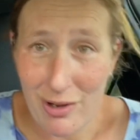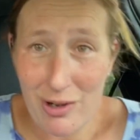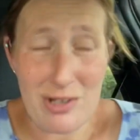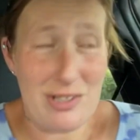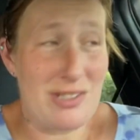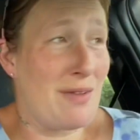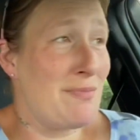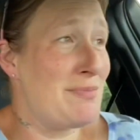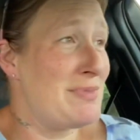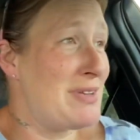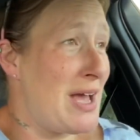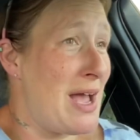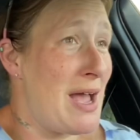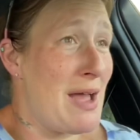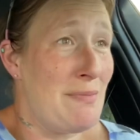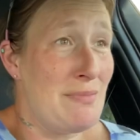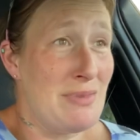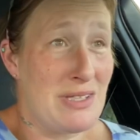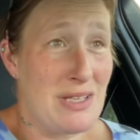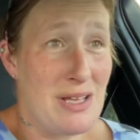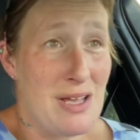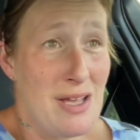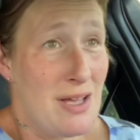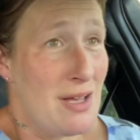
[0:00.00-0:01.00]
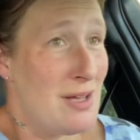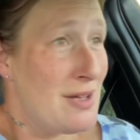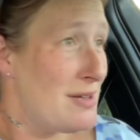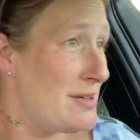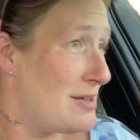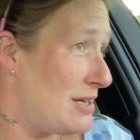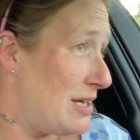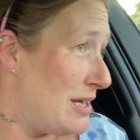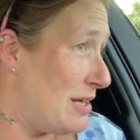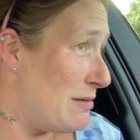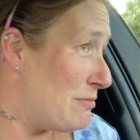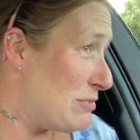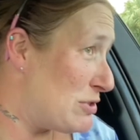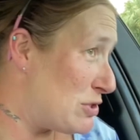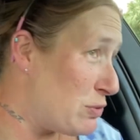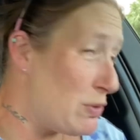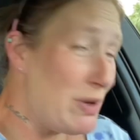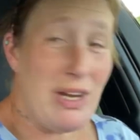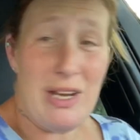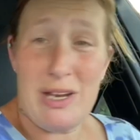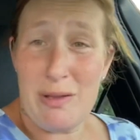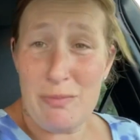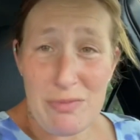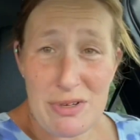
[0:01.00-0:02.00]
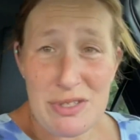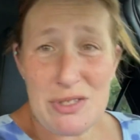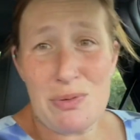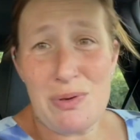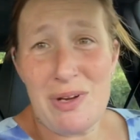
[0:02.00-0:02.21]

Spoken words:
sometimes in between, not